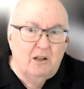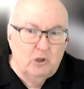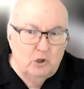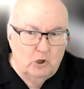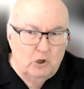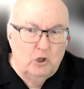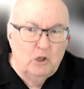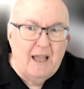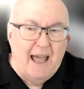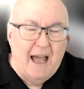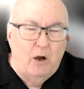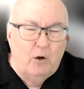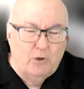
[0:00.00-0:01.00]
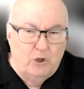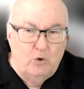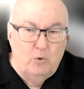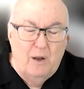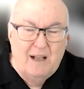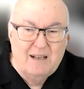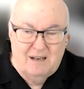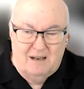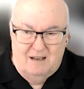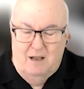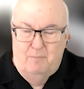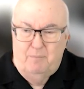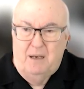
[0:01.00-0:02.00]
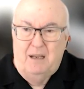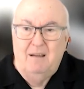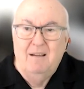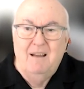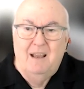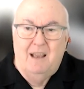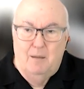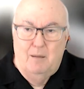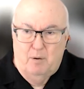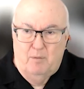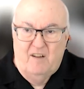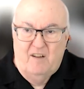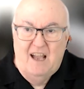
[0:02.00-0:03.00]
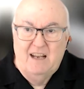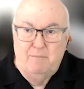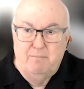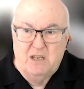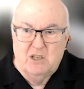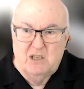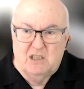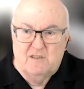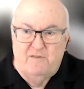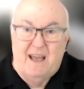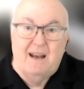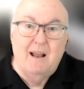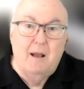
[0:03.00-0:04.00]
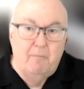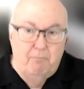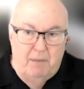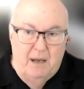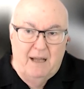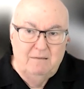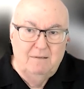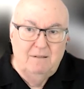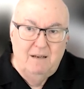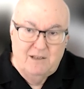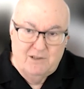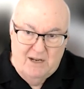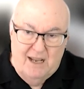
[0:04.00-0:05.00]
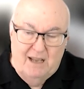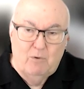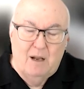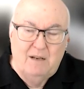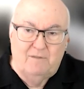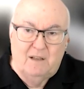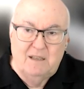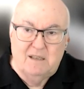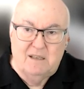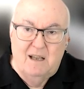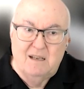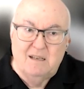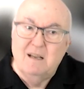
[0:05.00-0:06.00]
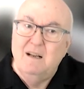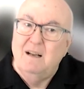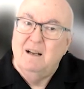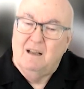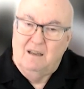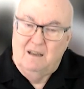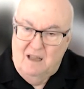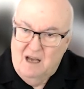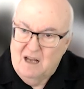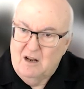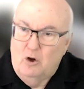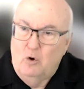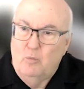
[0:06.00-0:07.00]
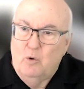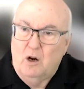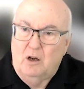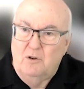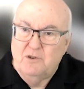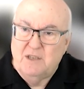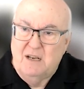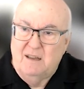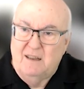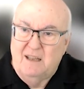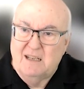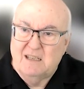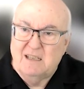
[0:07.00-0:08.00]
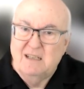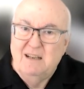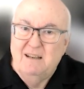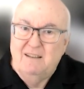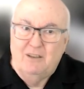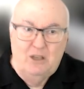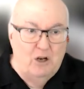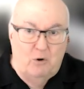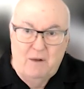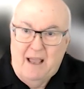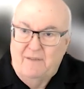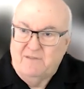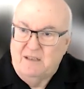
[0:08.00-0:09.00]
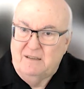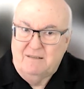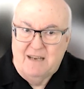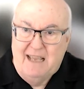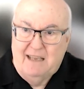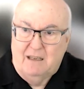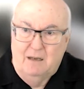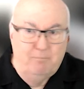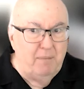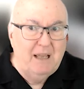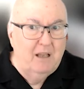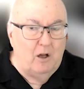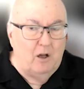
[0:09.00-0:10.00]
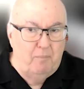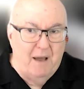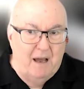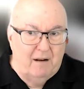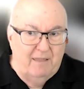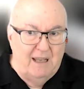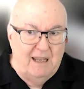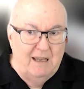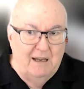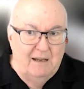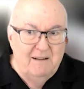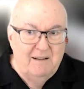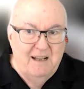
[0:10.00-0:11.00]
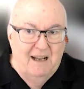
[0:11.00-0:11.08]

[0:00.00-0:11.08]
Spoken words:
look how you as a company can provide a business fit. But as Dan rightfully says, a lot of homework goes into this. You don't have to take a big gulp out of the out